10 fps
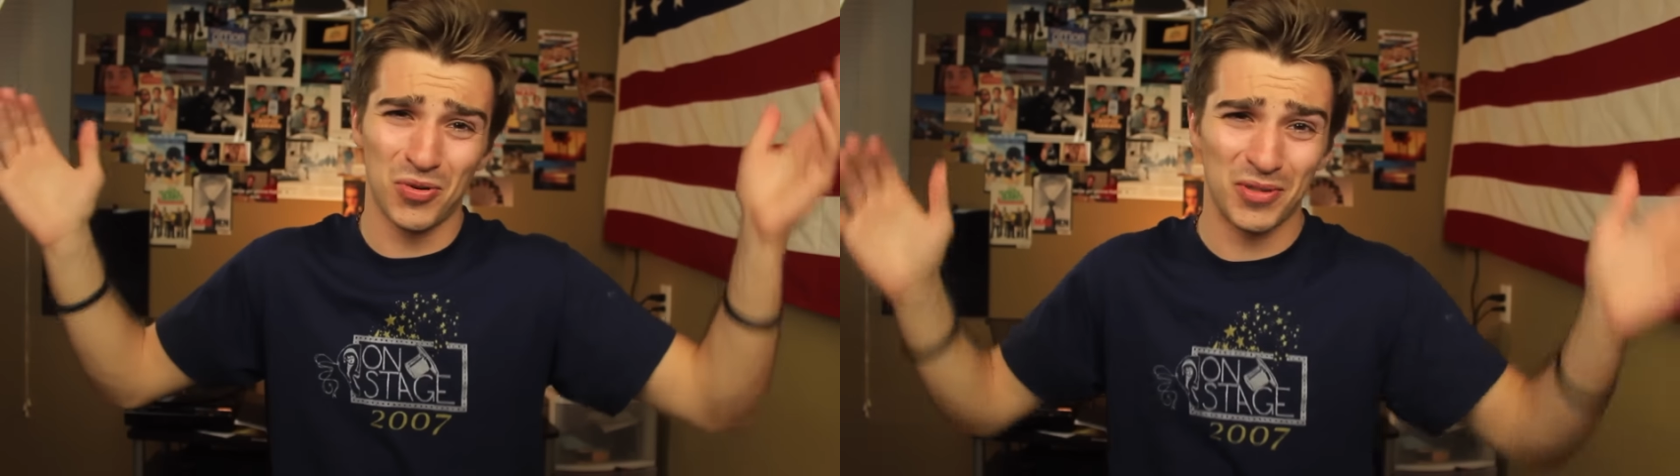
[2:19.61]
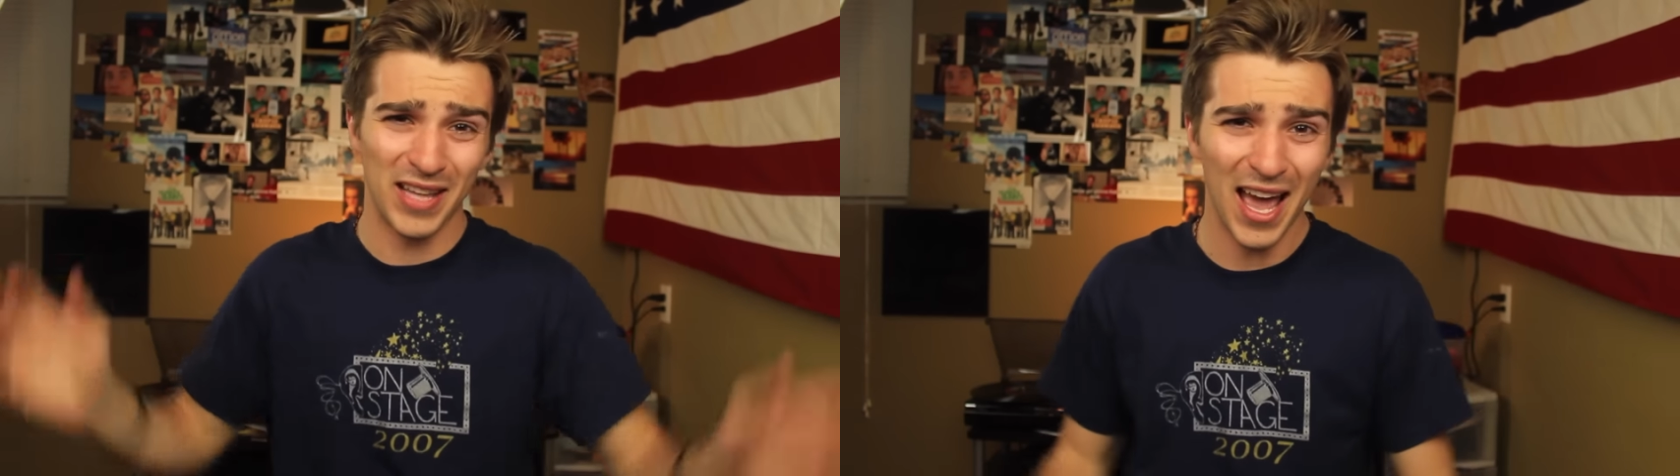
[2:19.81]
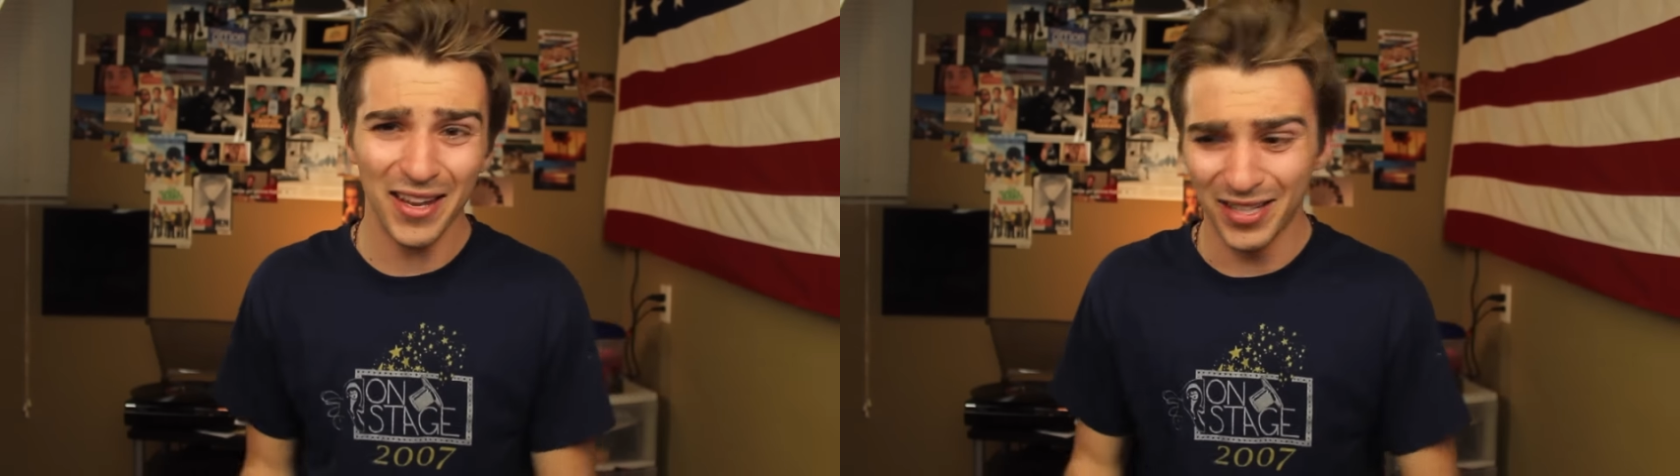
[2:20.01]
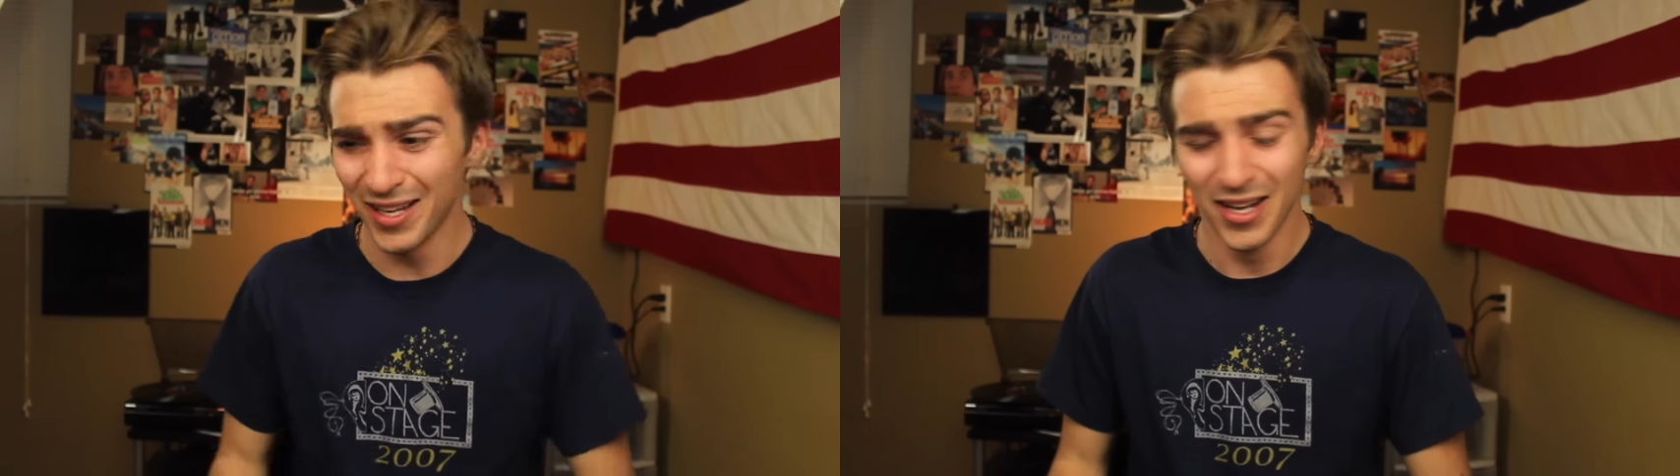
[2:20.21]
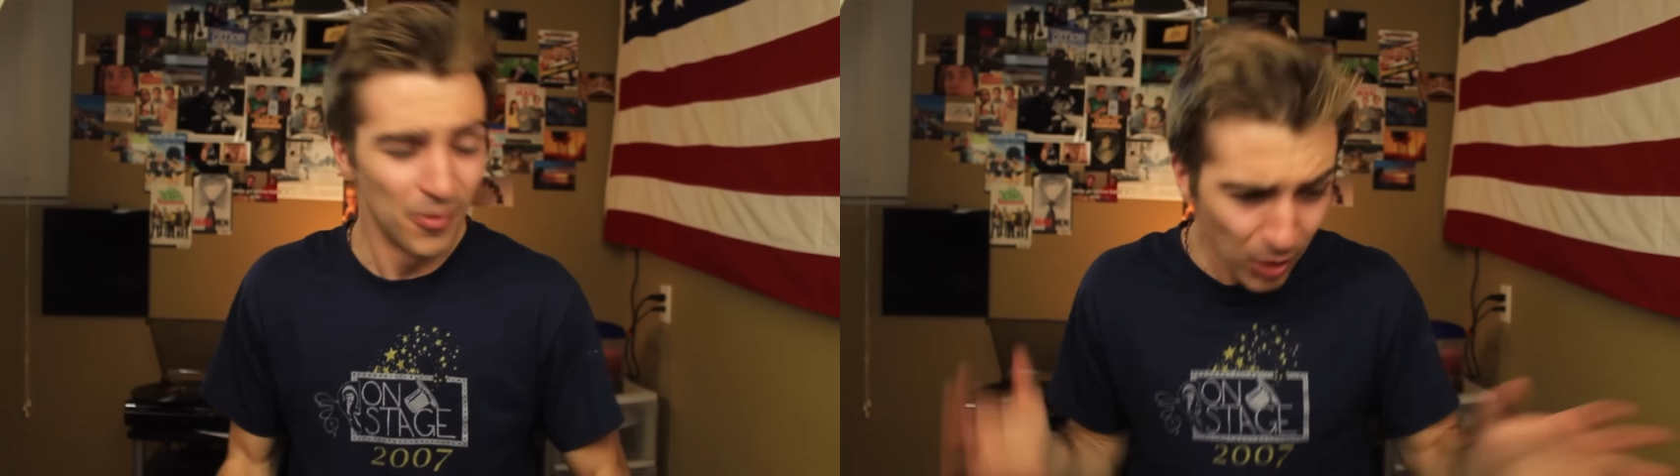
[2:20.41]
choose that!
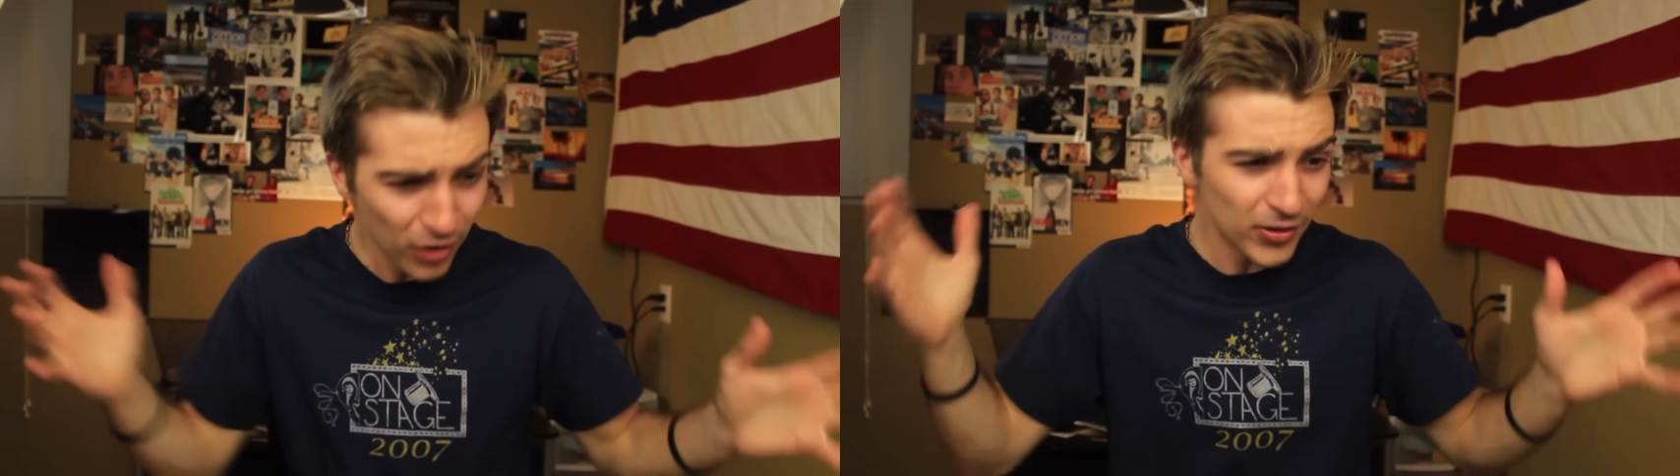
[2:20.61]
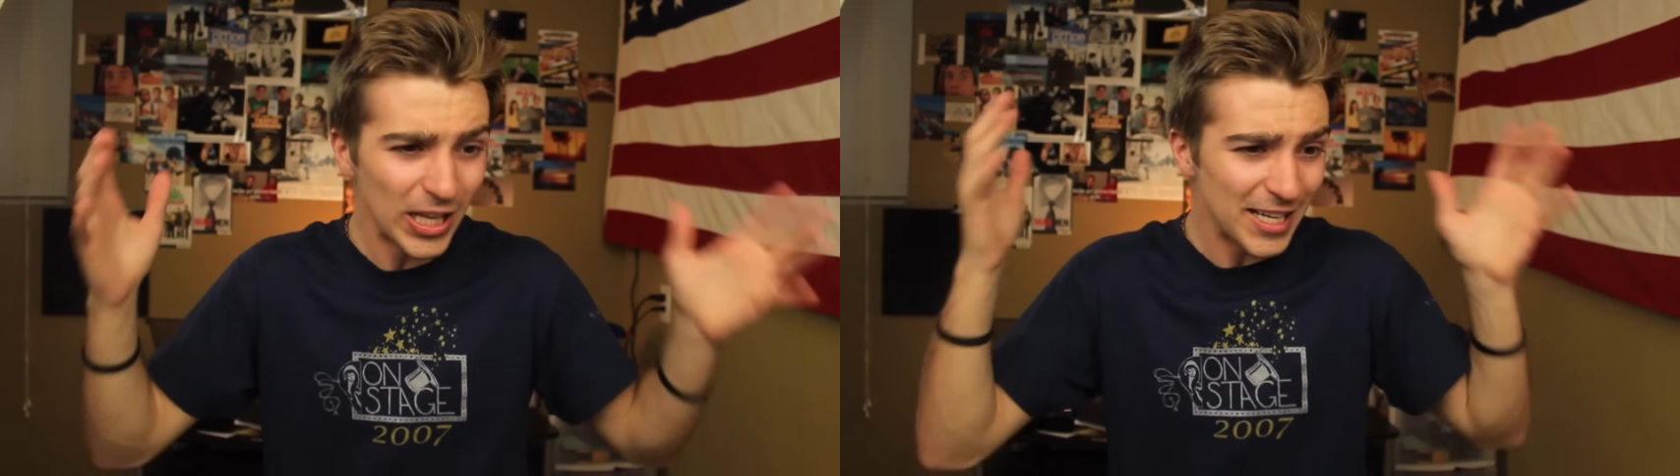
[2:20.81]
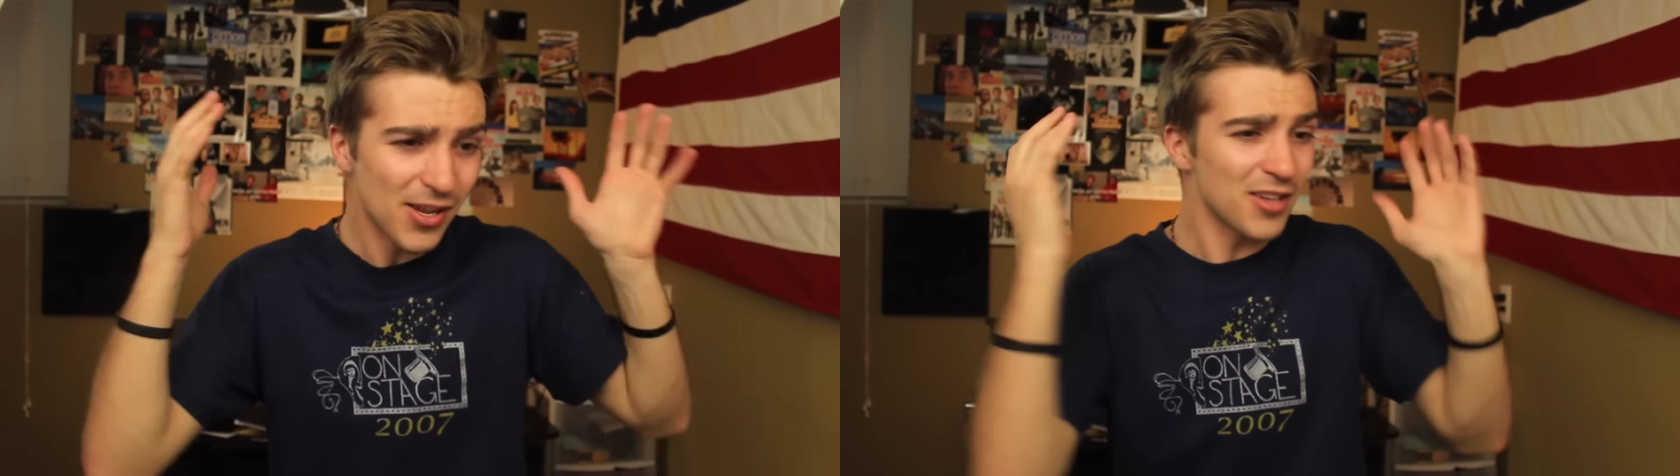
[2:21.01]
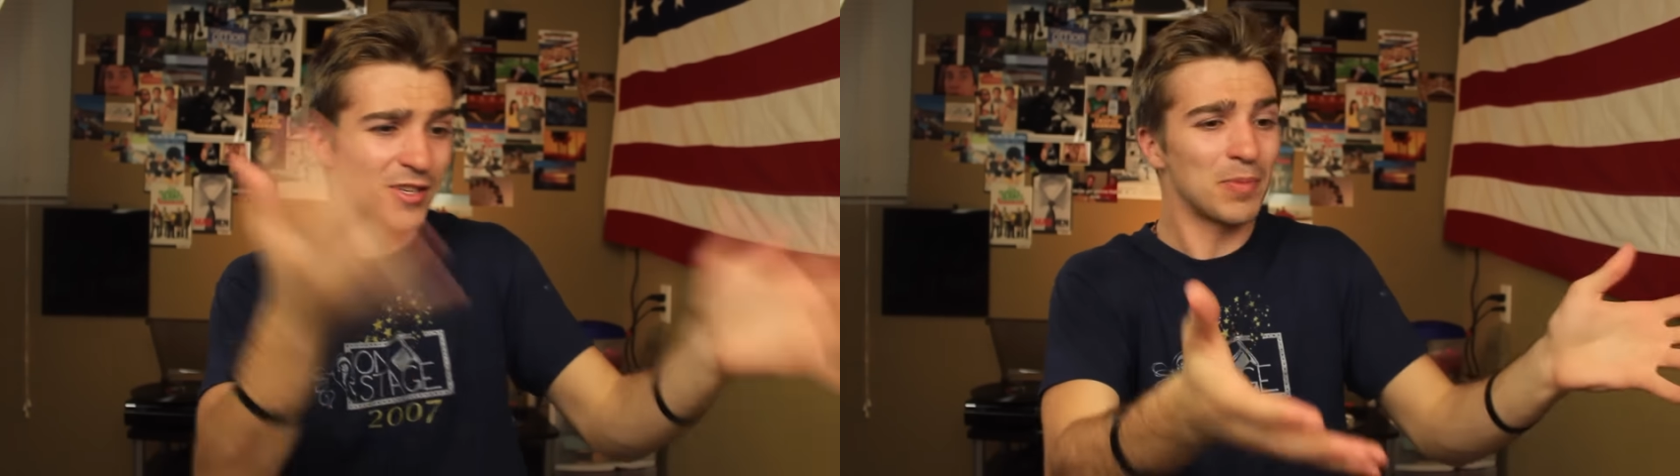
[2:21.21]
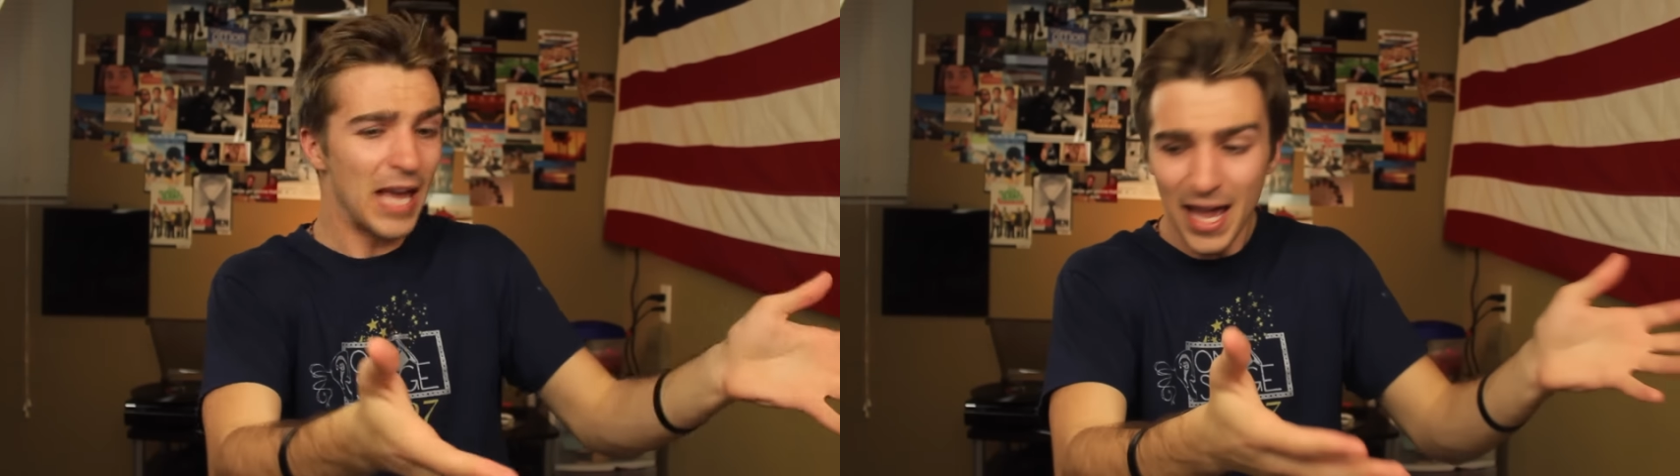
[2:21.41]
Marvel has
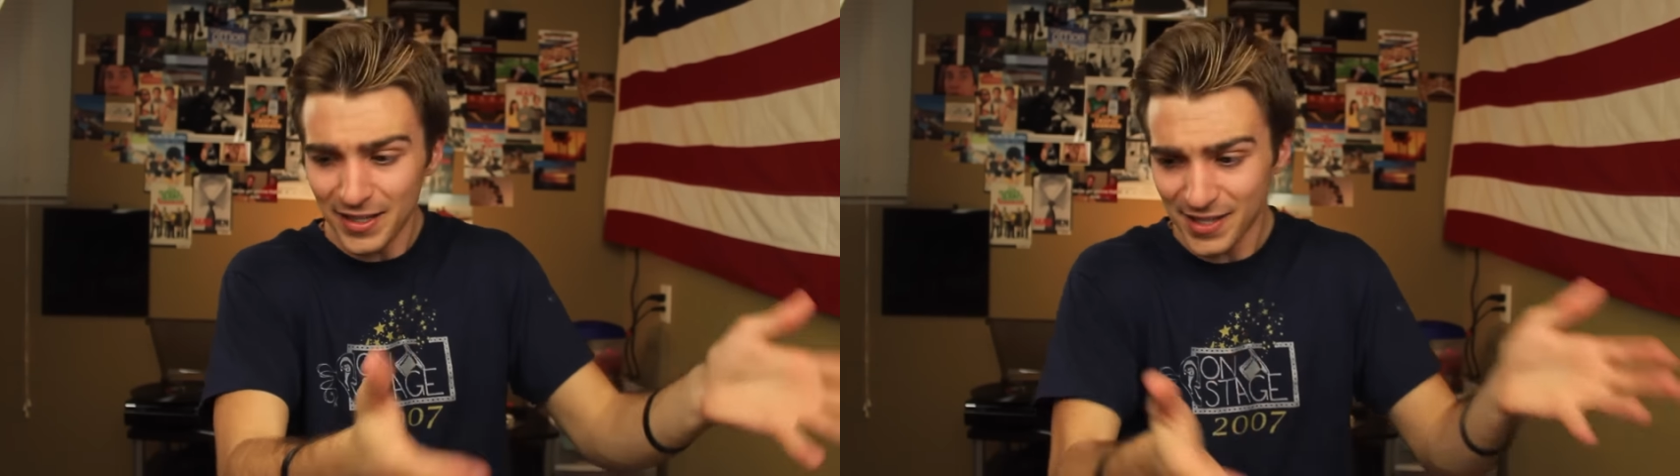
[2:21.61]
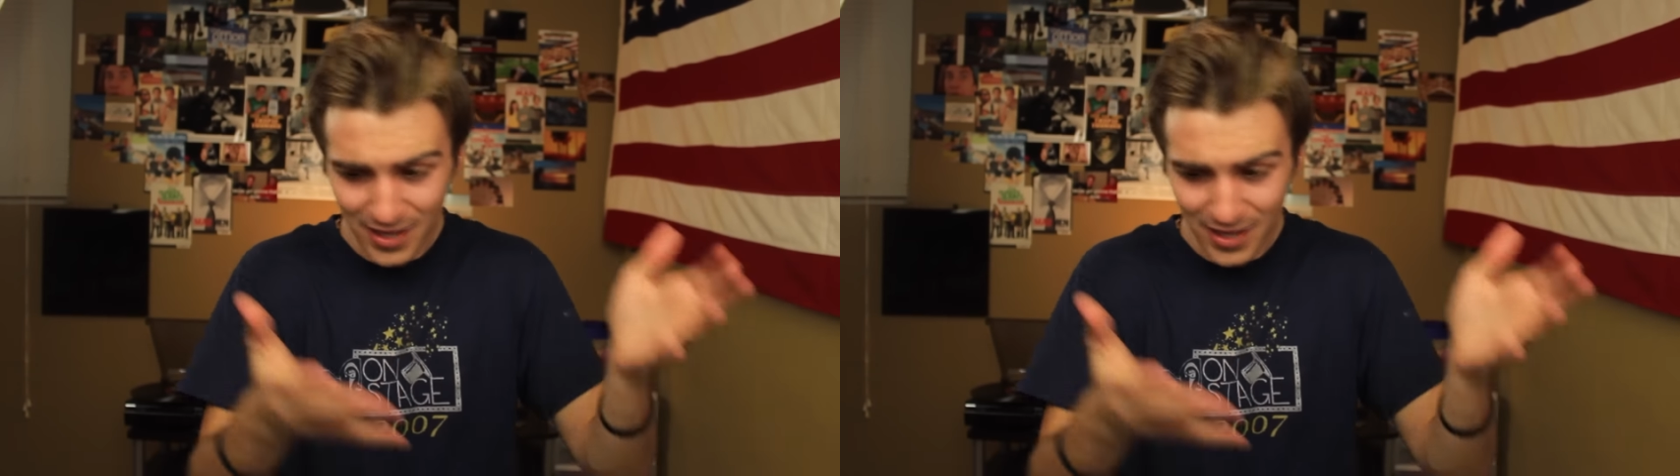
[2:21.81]
awesome cakes,